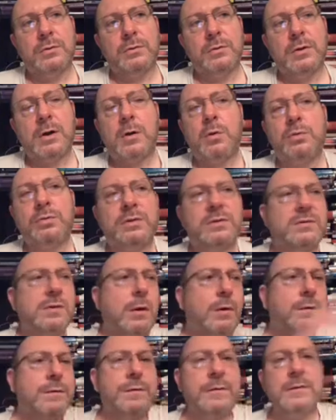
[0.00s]
the whole this
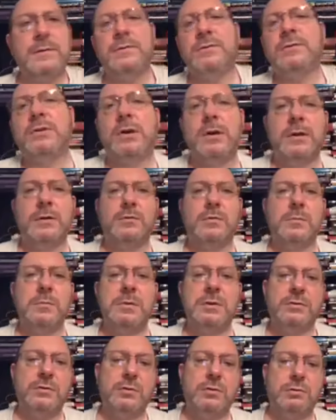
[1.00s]
whole thing started with
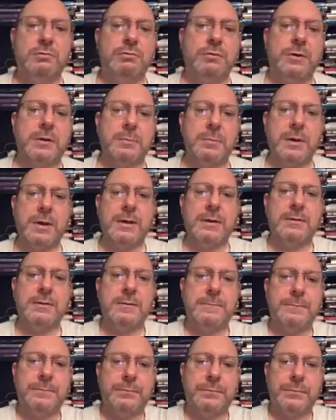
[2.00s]
me doing chronic pain.
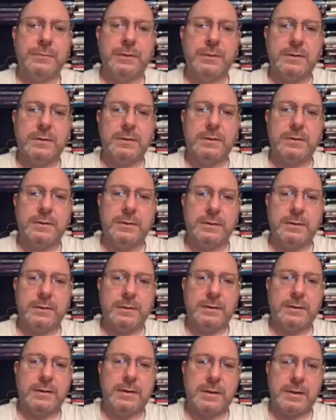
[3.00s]

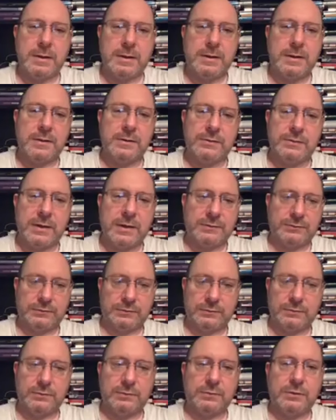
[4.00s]
Uh, so as
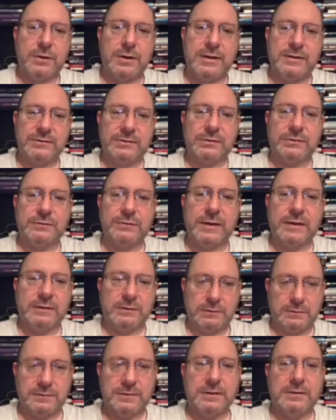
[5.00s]
Diane says, thank
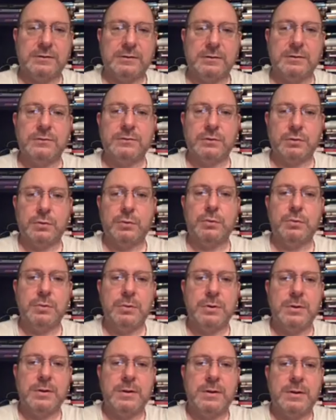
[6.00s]
you, thank you, it's cool.
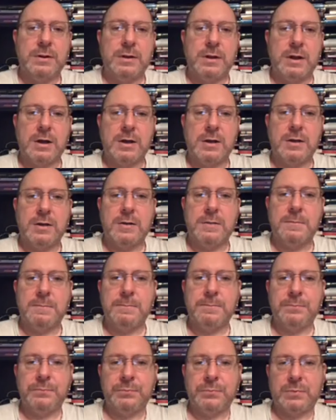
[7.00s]
Um,
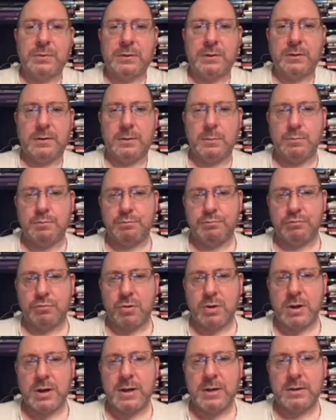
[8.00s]

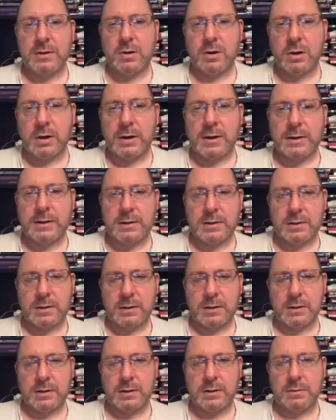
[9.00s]
Brian, hi.
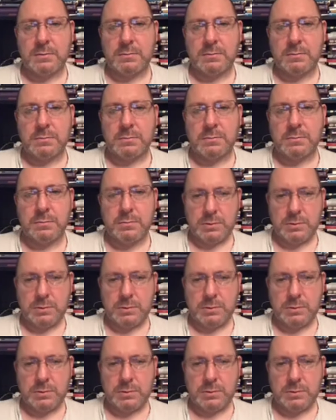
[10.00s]
Um,